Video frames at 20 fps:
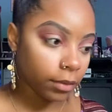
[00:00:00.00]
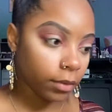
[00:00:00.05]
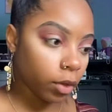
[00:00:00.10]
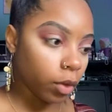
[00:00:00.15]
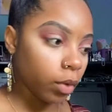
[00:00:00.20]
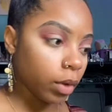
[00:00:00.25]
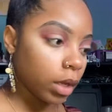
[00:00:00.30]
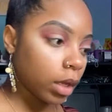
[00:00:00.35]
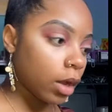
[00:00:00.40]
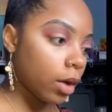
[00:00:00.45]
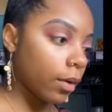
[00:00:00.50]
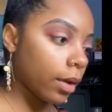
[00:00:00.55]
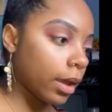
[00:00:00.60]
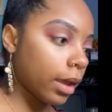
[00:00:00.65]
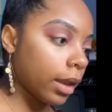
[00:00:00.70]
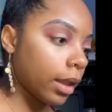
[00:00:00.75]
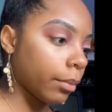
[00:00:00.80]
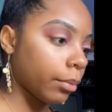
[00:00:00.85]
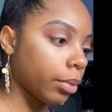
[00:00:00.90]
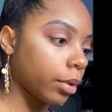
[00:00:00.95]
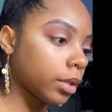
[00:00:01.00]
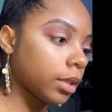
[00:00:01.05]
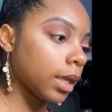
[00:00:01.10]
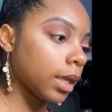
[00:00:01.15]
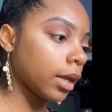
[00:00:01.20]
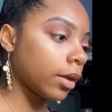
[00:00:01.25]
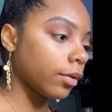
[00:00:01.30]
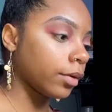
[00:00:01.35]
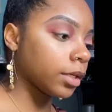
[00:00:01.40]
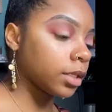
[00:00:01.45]
you can go ahead and put
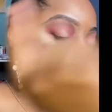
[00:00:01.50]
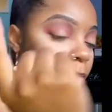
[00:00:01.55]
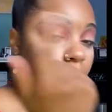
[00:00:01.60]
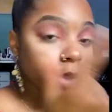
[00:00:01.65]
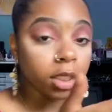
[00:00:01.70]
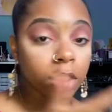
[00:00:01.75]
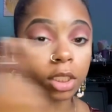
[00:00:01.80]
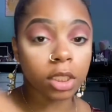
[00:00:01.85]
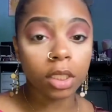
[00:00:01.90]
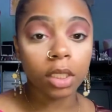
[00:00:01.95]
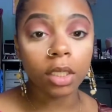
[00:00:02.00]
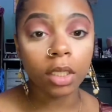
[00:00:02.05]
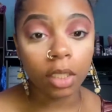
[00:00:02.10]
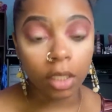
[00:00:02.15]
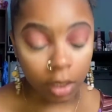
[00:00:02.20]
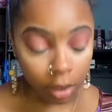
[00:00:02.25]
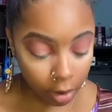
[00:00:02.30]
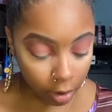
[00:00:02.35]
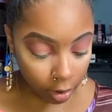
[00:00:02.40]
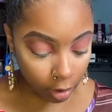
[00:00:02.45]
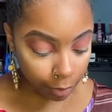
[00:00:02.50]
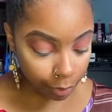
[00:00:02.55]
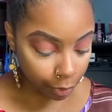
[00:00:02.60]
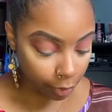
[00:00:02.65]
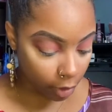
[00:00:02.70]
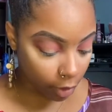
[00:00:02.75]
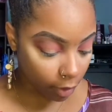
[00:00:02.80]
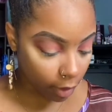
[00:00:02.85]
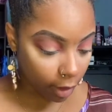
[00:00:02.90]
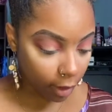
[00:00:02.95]
crease brush up,
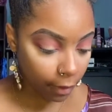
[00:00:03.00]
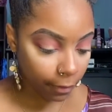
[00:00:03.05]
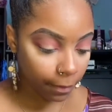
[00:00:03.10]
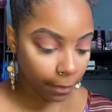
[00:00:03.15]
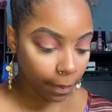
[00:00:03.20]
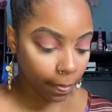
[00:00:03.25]
okay?